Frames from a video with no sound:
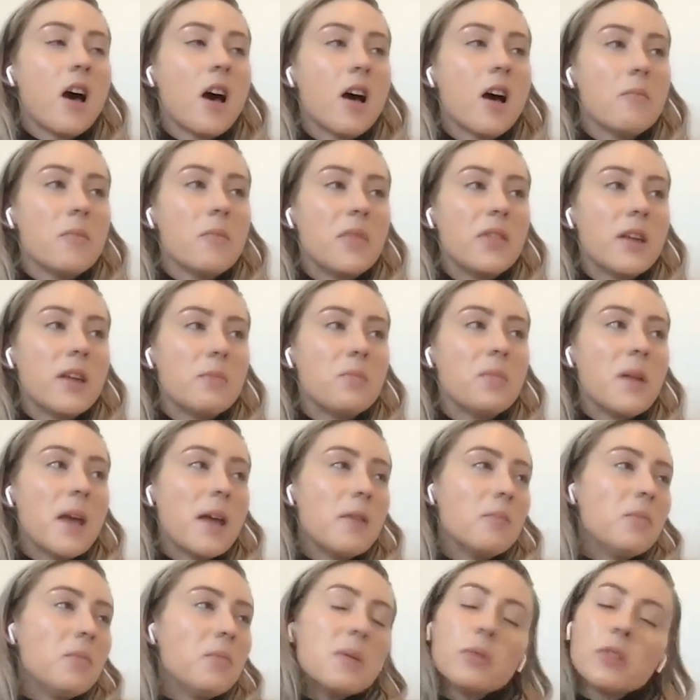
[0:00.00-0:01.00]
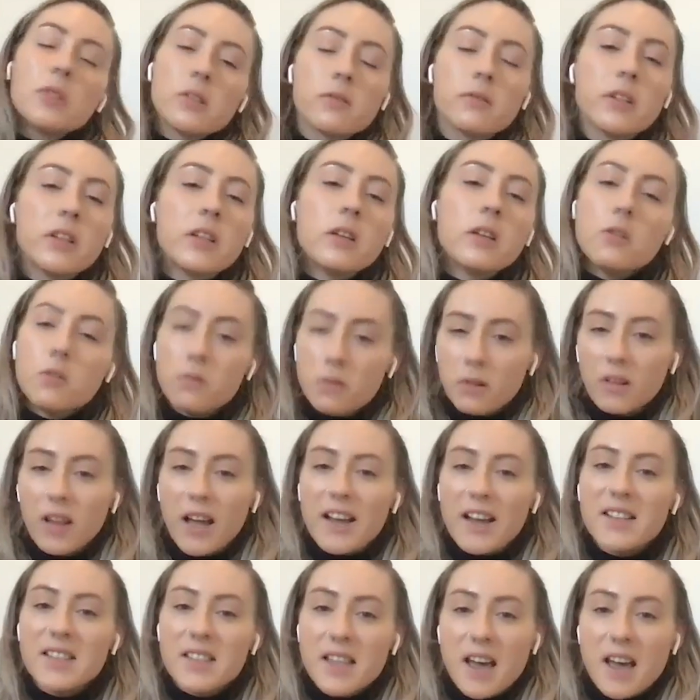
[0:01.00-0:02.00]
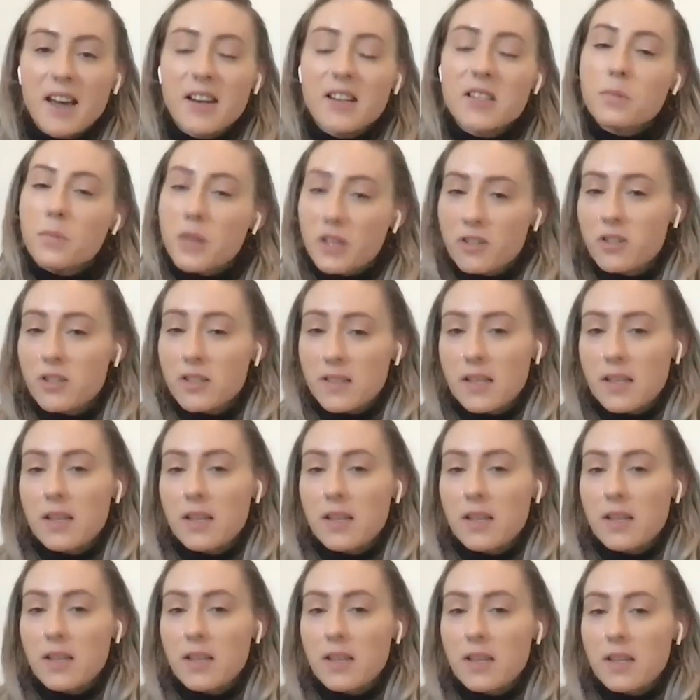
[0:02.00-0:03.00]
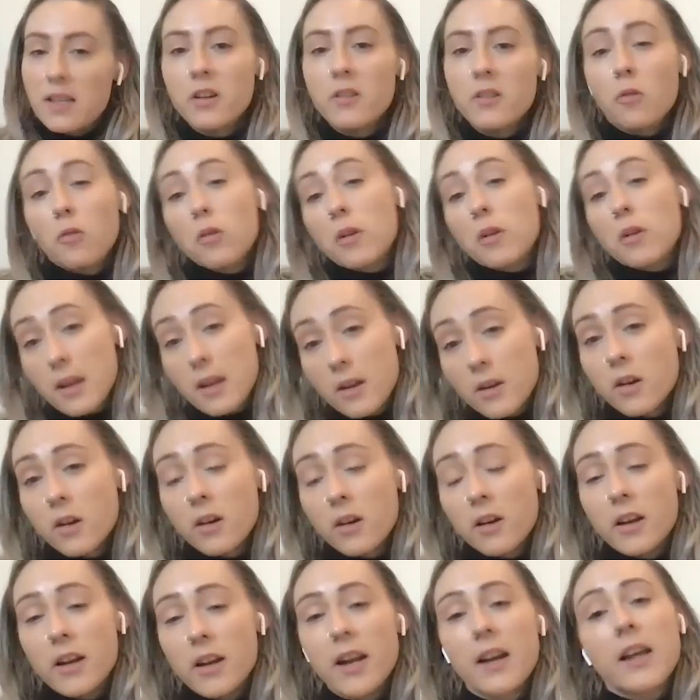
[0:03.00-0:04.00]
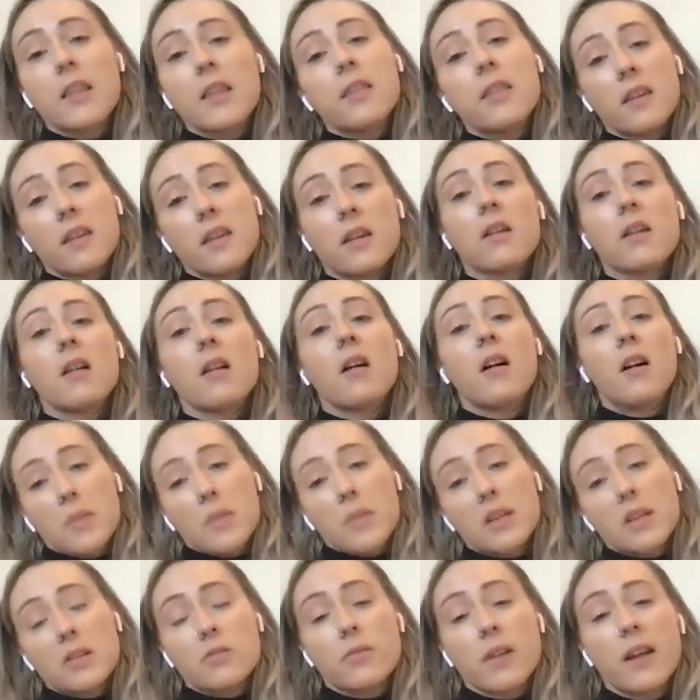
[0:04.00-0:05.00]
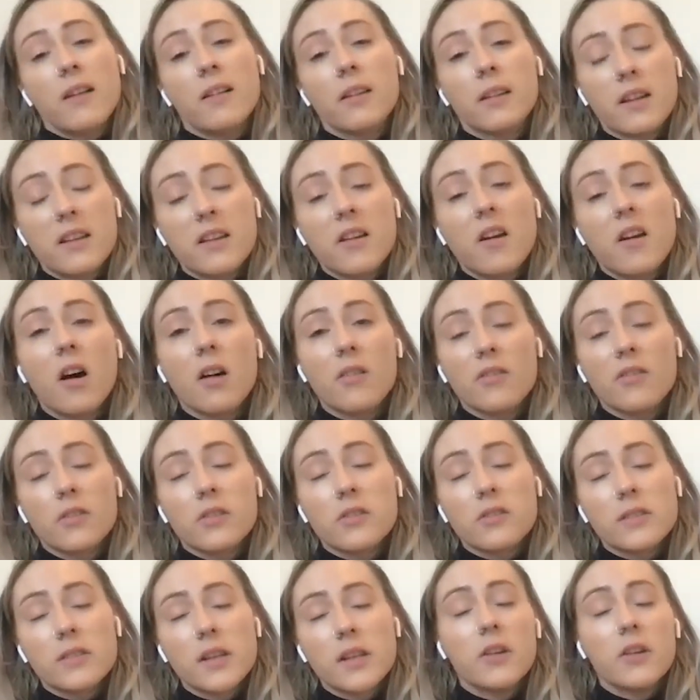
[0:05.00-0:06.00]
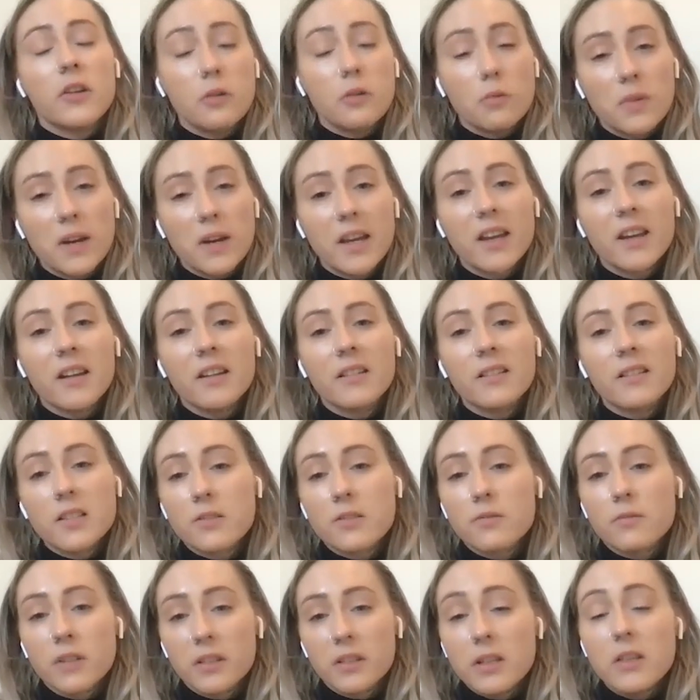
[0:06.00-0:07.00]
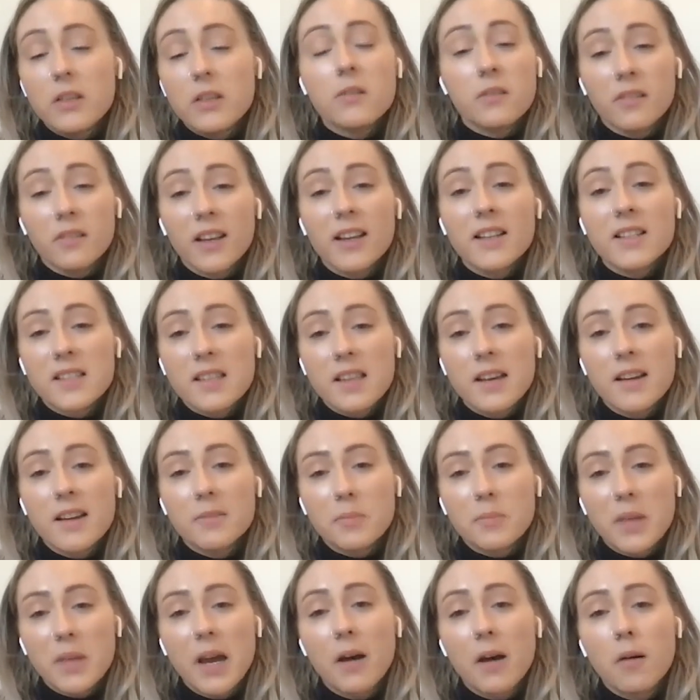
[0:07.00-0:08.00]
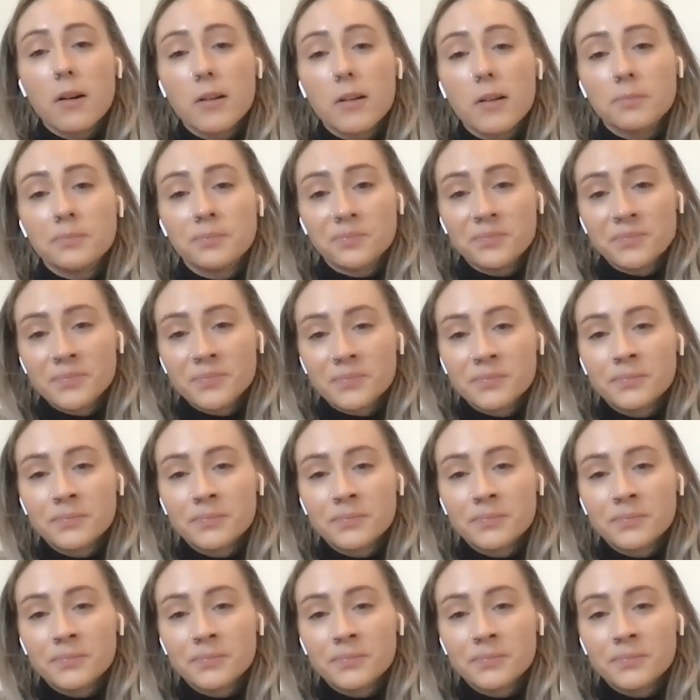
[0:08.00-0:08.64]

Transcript: and people don't really utilize that as much as they should or they could. And I think augmented reality offers a new way to really utilize that power.